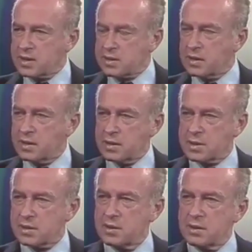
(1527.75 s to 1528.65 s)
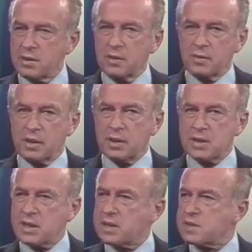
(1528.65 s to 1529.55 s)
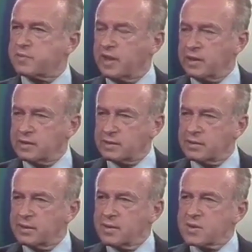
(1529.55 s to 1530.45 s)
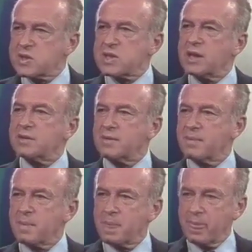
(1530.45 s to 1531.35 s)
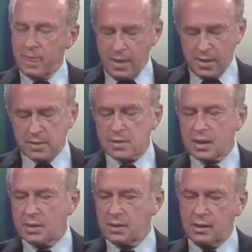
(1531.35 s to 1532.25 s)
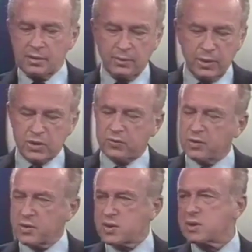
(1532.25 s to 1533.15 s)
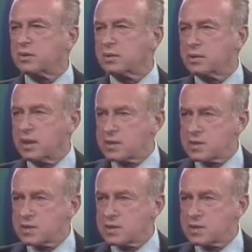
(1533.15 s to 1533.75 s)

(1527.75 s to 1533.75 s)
And he accused the United States that the Sixth Fleet told Hussein that the United States.